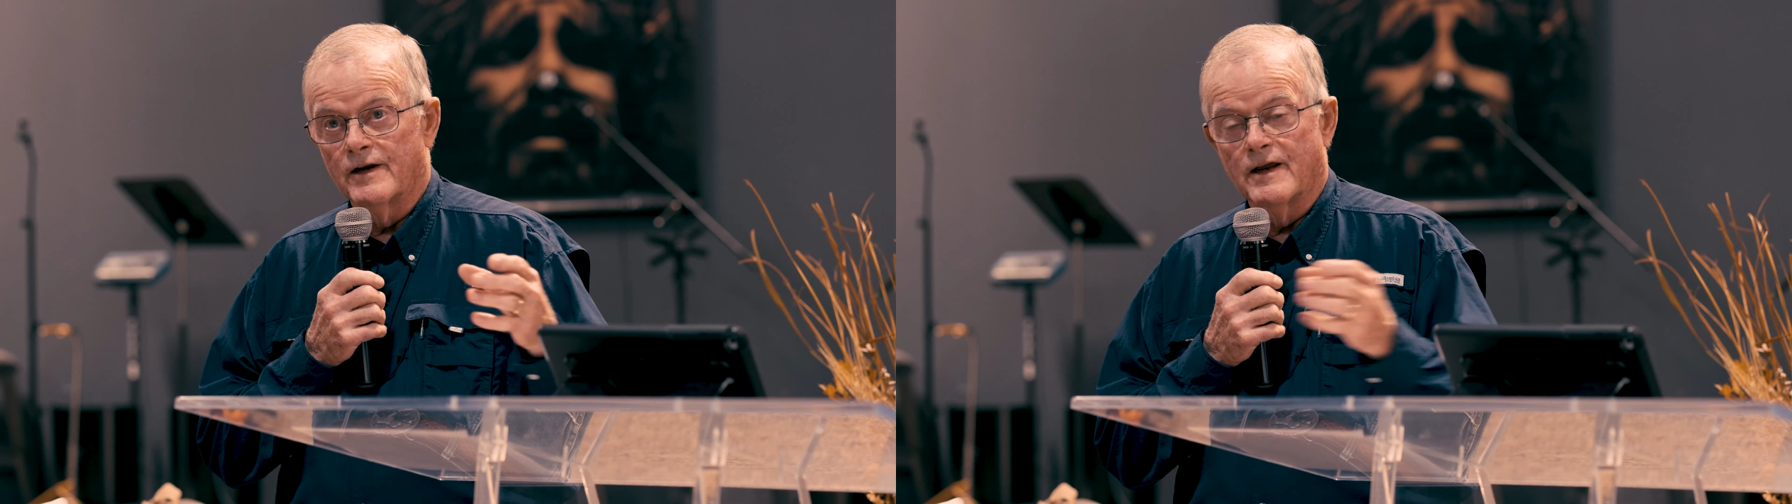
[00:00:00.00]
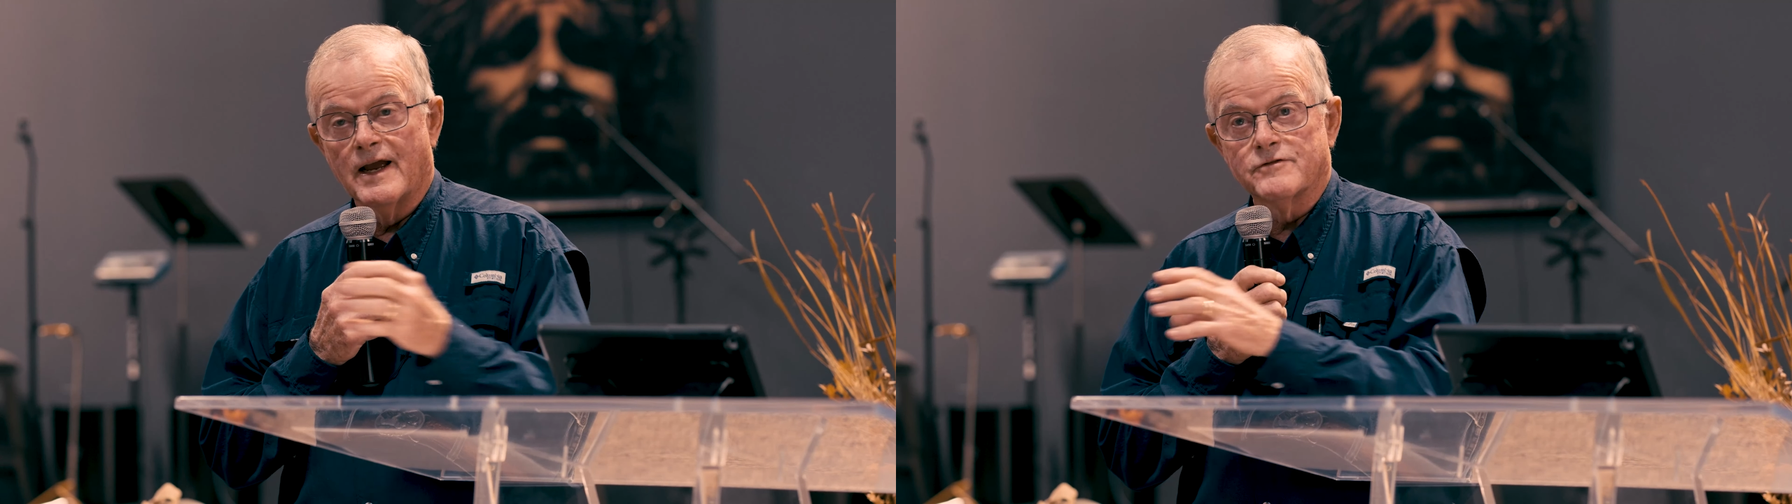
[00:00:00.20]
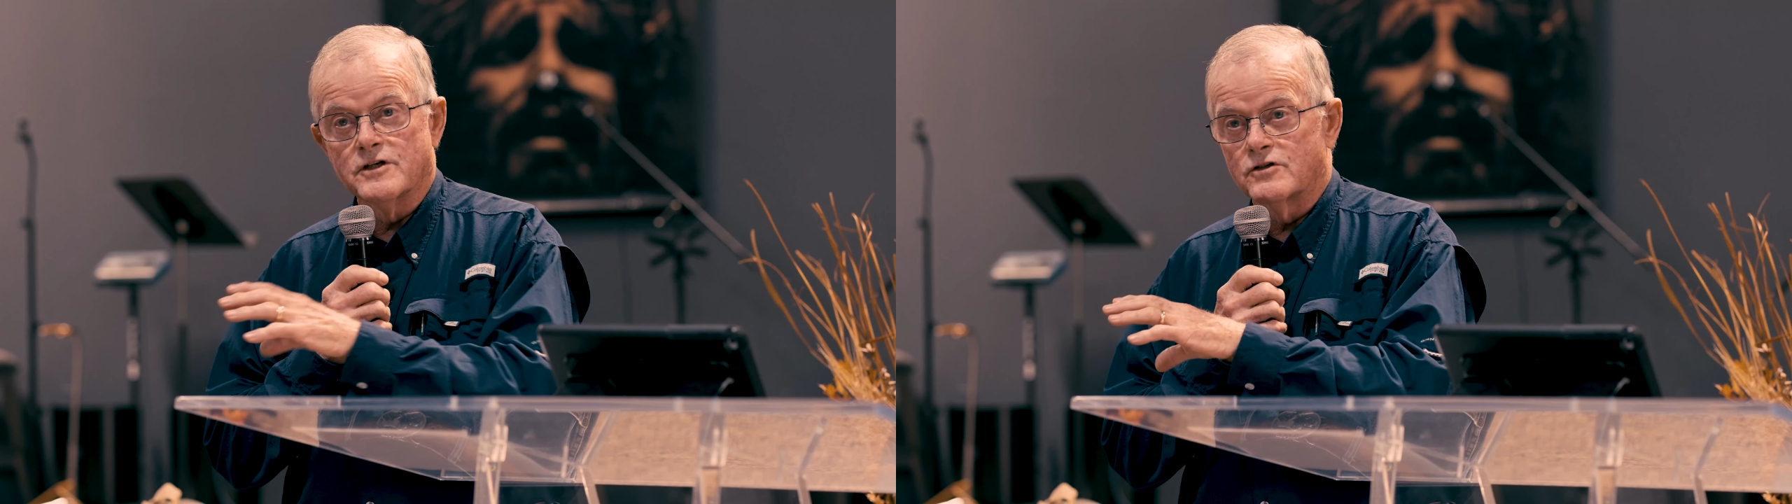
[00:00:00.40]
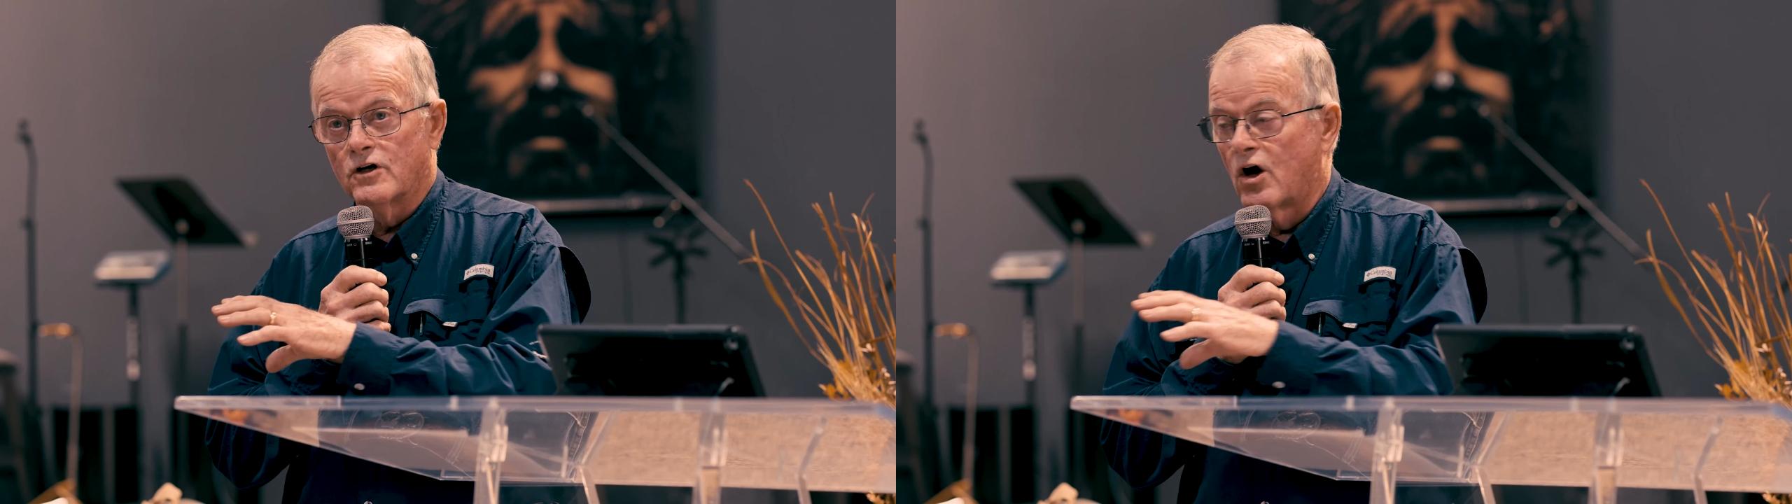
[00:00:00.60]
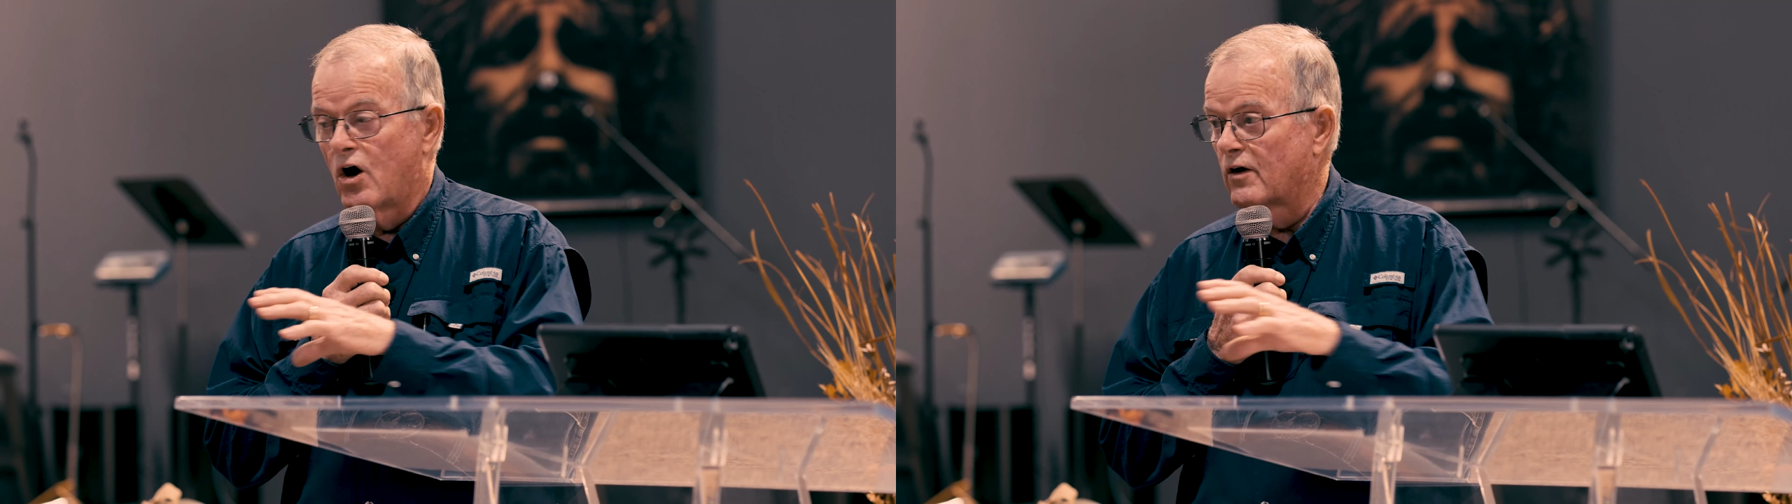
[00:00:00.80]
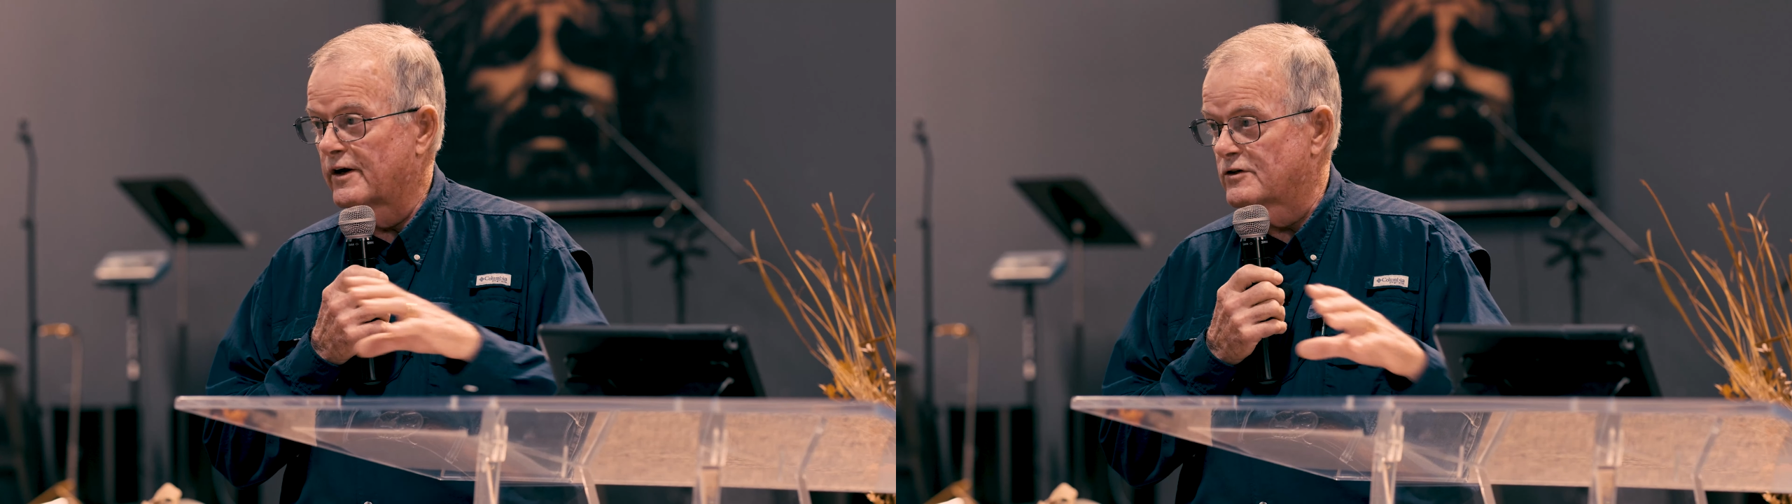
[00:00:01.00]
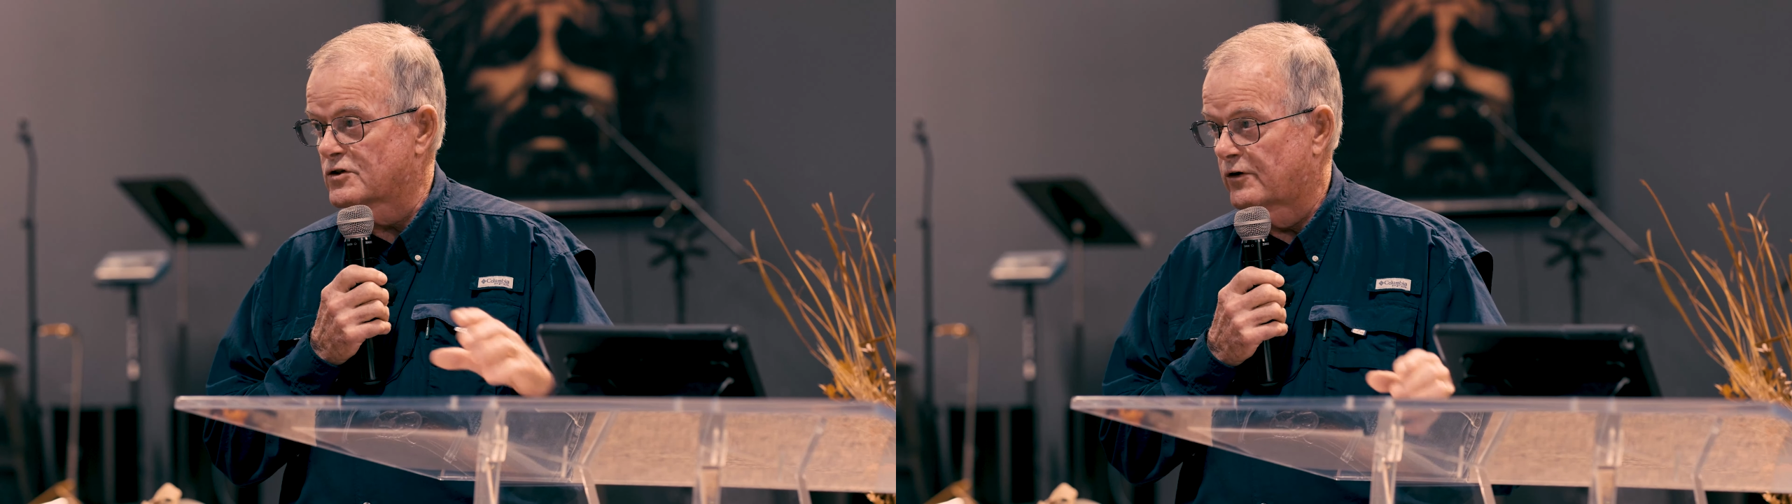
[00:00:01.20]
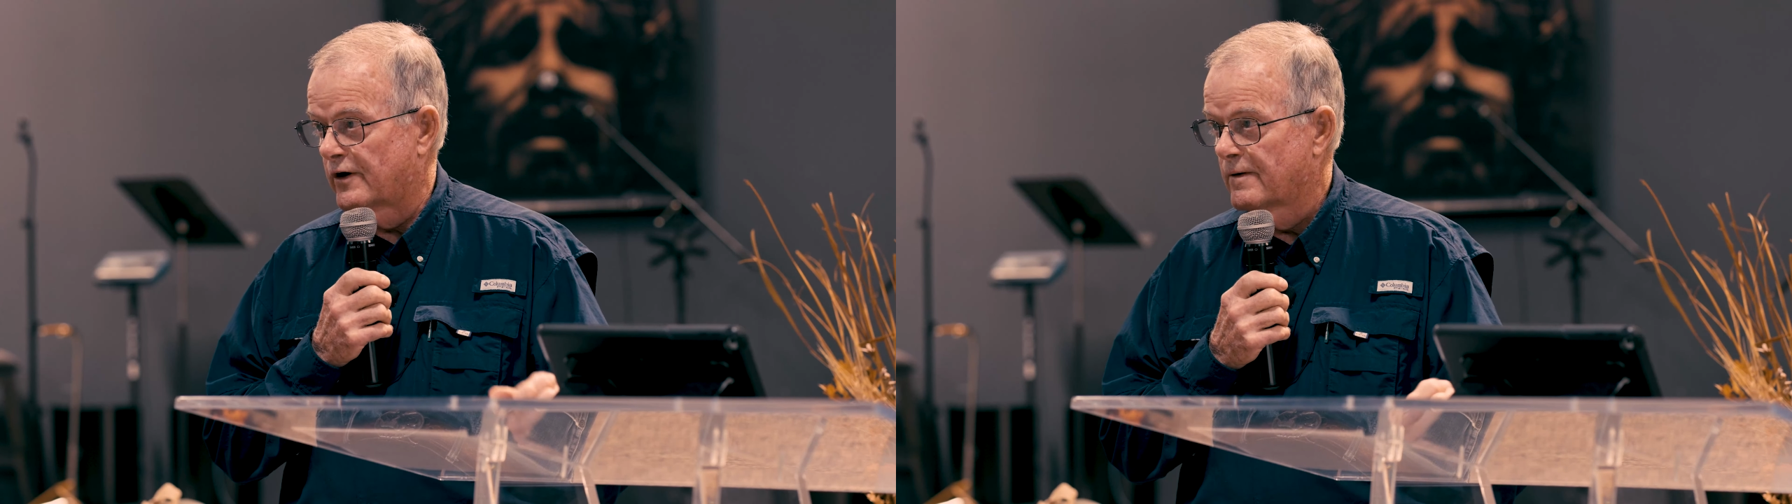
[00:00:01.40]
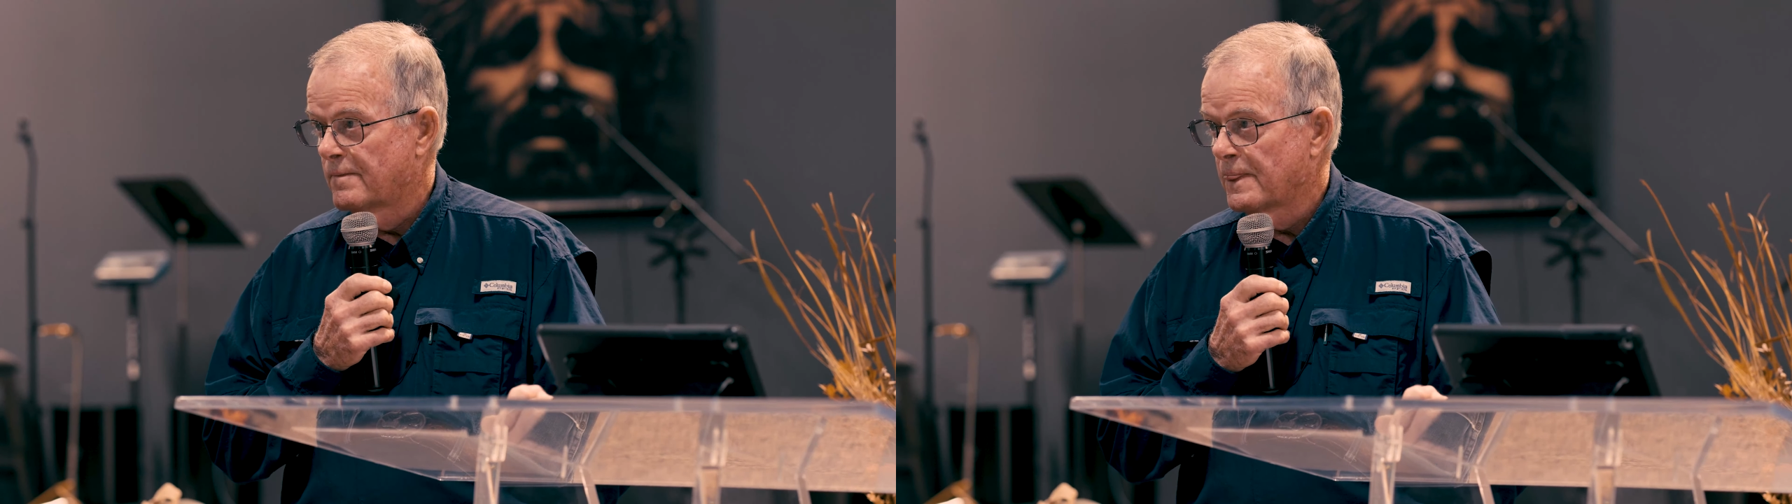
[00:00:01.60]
They have such a long history.